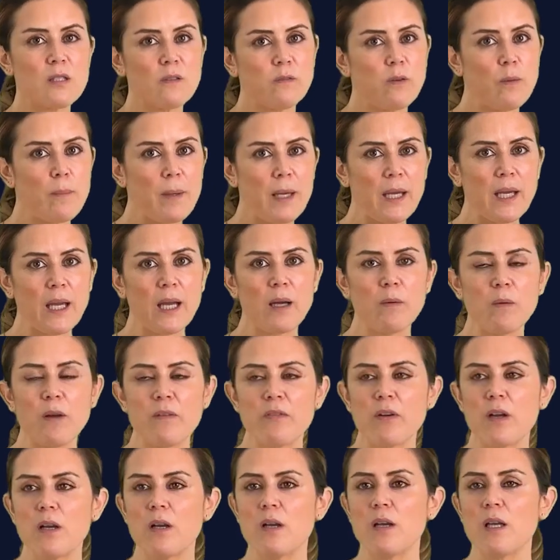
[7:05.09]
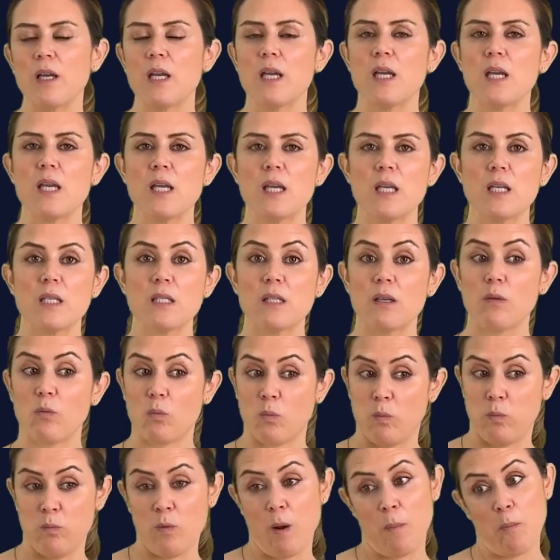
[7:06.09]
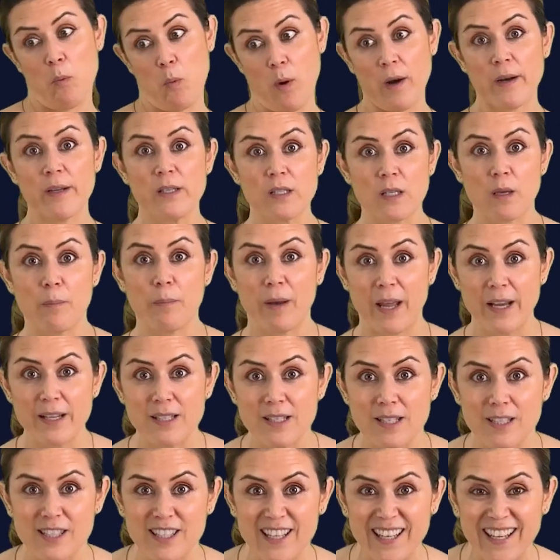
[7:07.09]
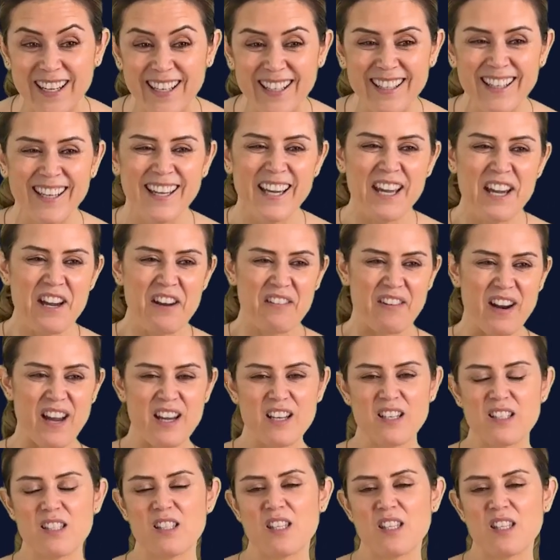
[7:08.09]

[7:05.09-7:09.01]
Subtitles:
for me, however, is number 1, it's complexity, right?